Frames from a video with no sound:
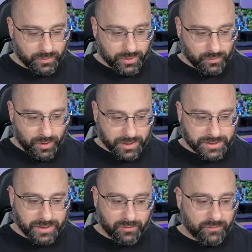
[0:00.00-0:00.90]
with the
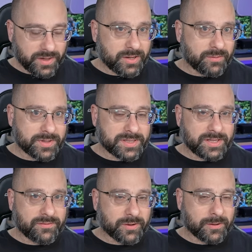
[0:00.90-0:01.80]
Walksnail video
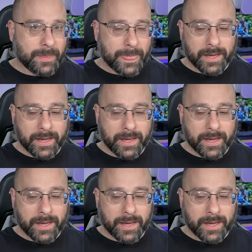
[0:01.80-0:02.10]
receiver